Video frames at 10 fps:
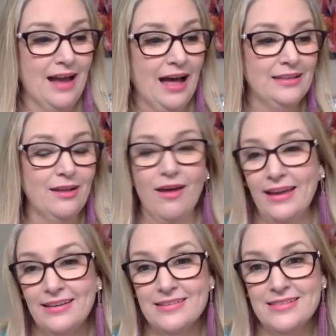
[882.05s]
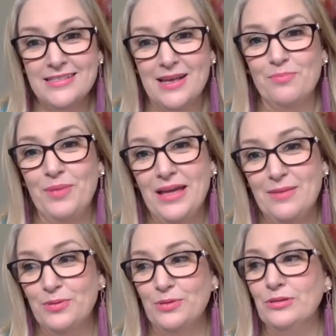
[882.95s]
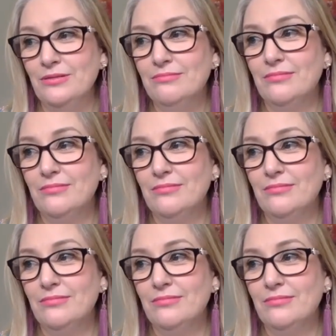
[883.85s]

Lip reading: unlike some people